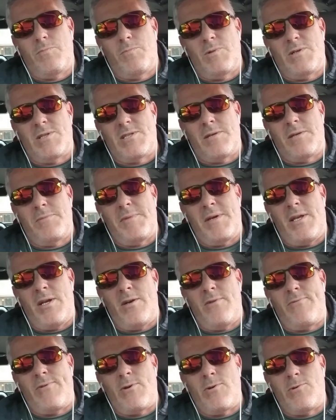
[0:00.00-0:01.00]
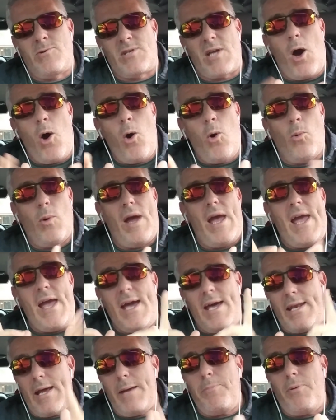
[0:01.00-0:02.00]
interviews. Oh,
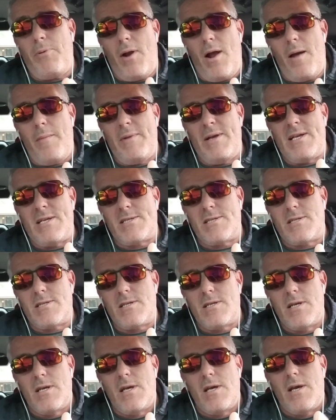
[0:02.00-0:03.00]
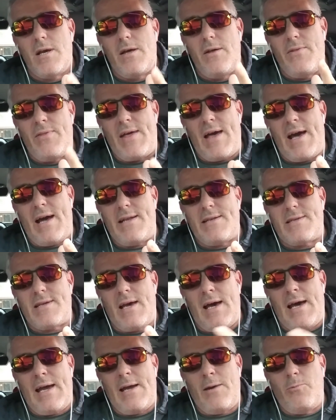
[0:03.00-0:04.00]
and I promised that
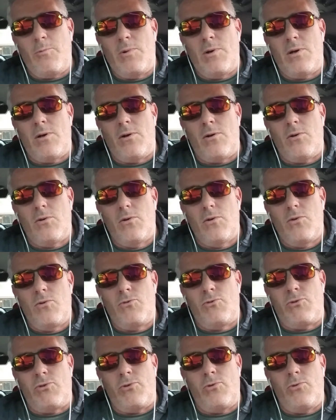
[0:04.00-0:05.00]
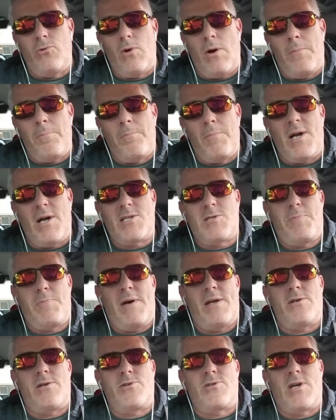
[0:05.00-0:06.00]
I will do a much
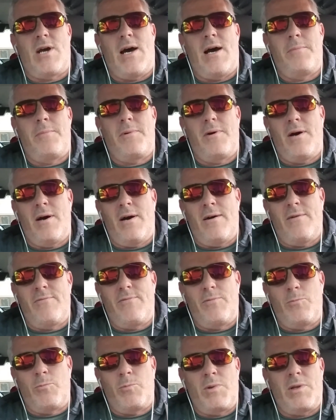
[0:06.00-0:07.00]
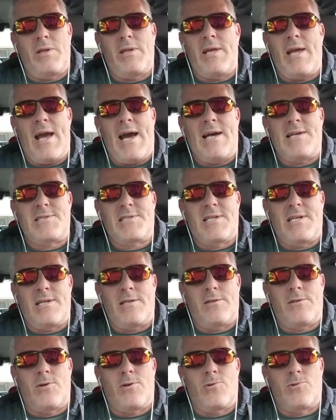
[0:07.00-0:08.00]
better job of really
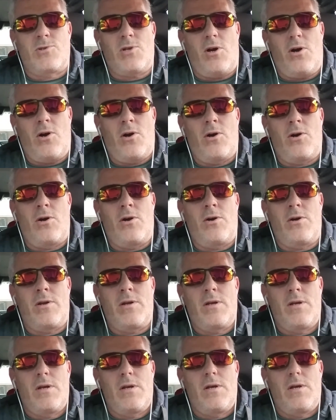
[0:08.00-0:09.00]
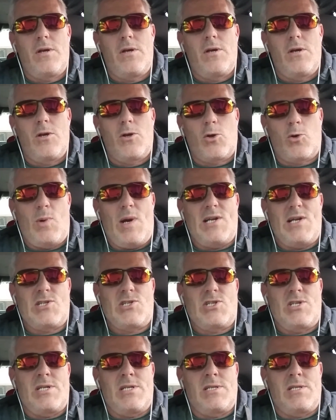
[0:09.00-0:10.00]
asking those hard
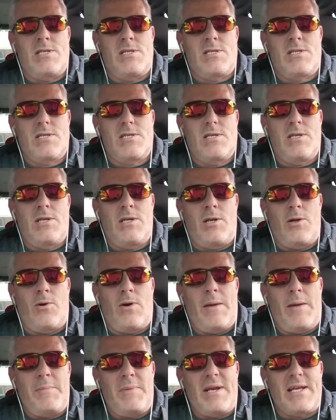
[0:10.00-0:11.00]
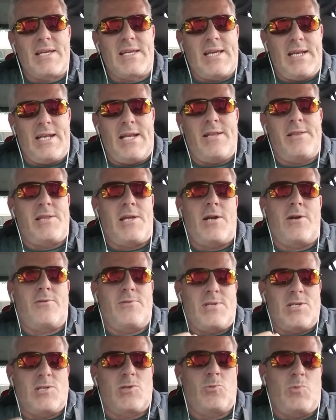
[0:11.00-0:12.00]
questions. I'm gonna get in there
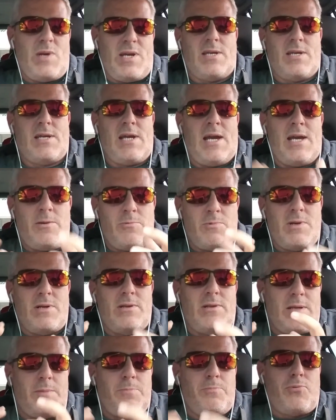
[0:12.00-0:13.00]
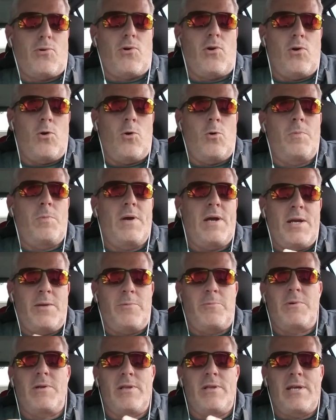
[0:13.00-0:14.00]
this week and really probe
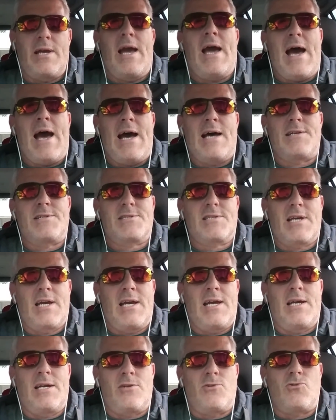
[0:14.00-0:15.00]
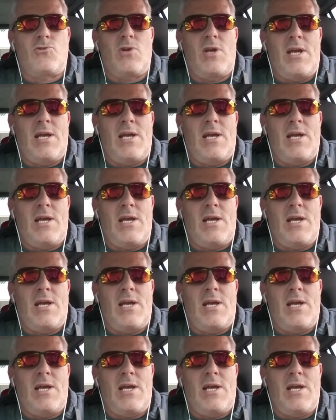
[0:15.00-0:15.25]
and really ask and